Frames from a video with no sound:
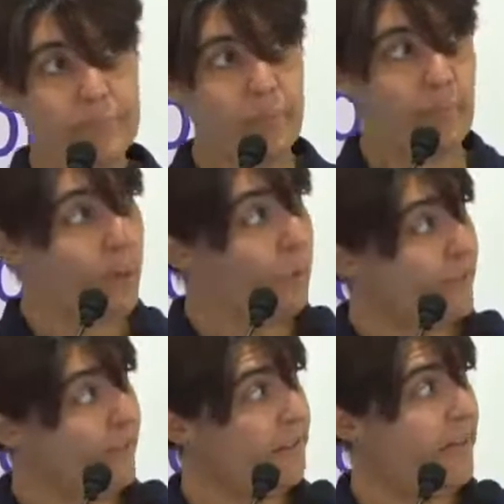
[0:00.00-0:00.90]
What
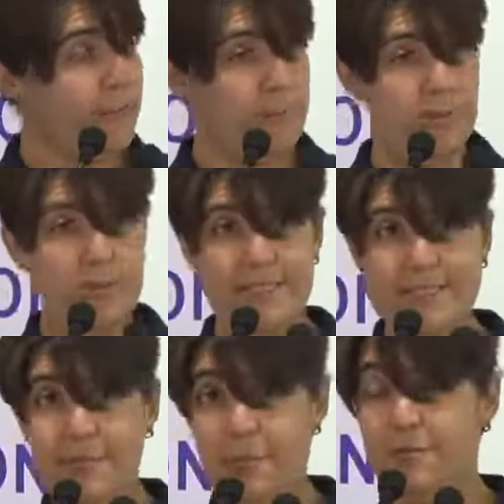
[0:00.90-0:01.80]
is really important is
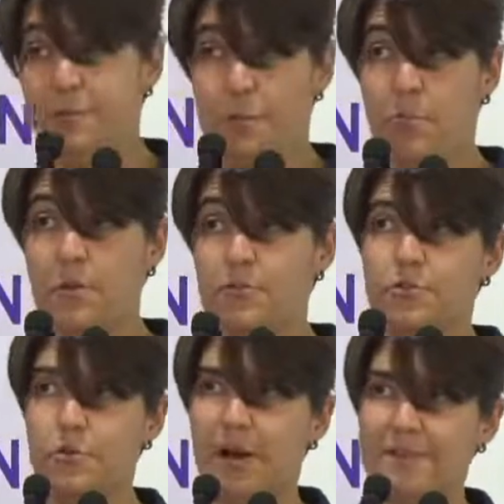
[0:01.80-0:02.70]
that if we want
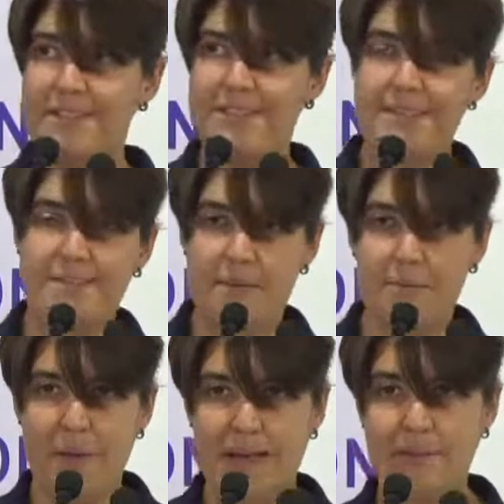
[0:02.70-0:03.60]
to have the system
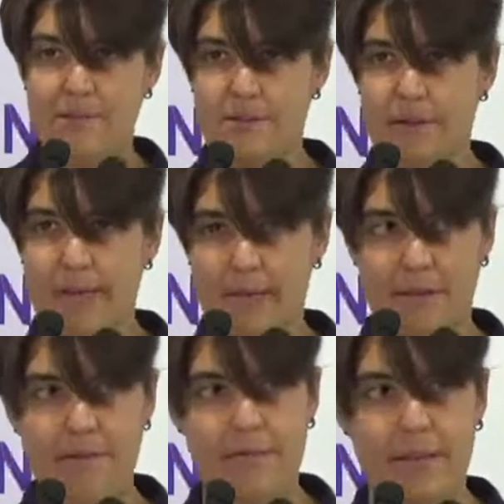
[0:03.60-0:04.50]
balance
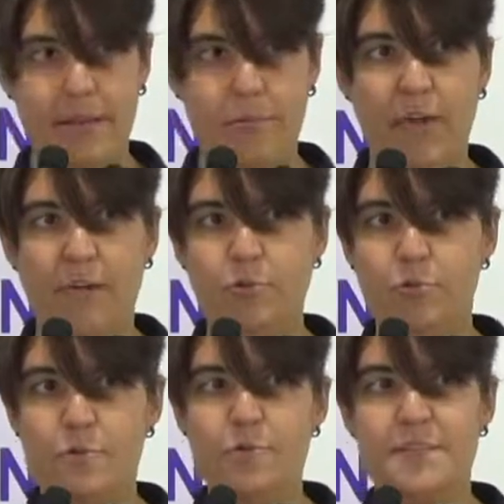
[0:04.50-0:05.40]
again, okay, we have to
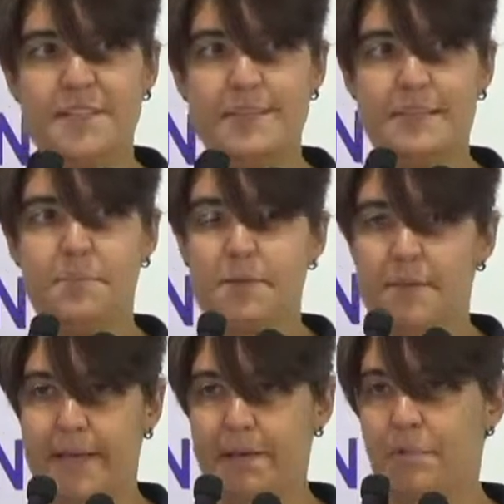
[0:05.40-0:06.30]
remove 60
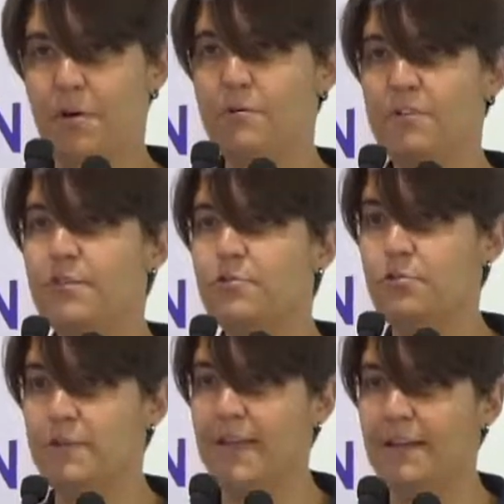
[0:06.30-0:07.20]
ppm of CO2
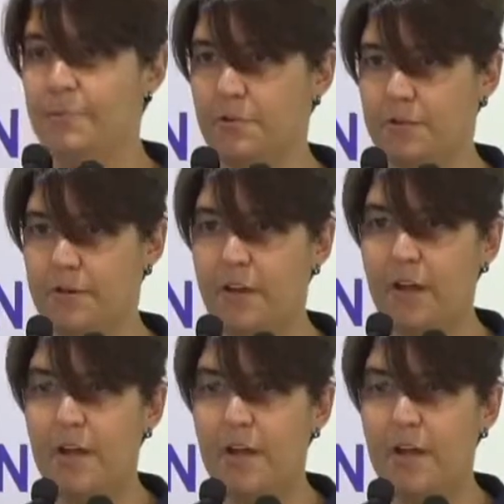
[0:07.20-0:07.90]
in the atmosphere.